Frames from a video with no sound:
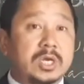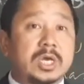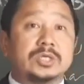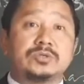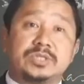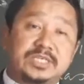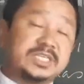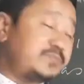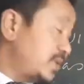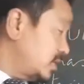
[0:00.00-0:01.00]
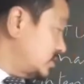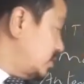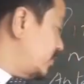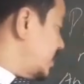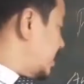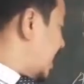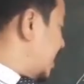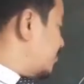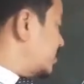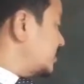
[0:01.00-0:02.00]
So this is because of
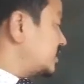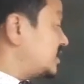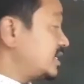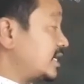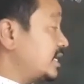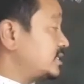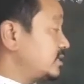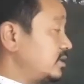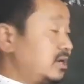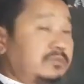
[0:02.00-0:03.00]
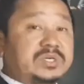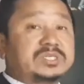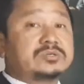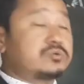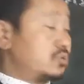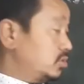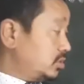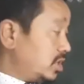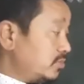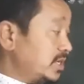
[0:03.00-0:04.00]
hypersecretion of this growth
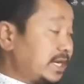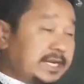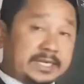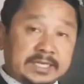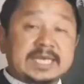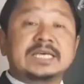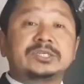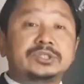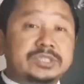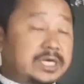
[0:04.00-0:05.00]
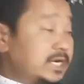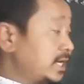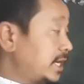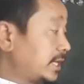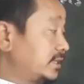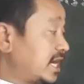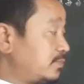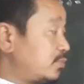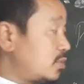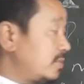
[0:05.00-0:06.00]
hormone in children, and
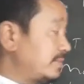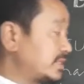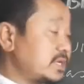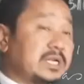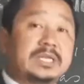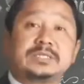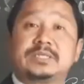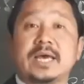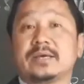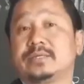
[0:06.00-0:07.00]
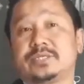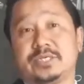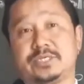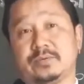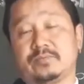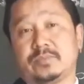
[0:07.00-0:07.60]
that problem is called gigantism.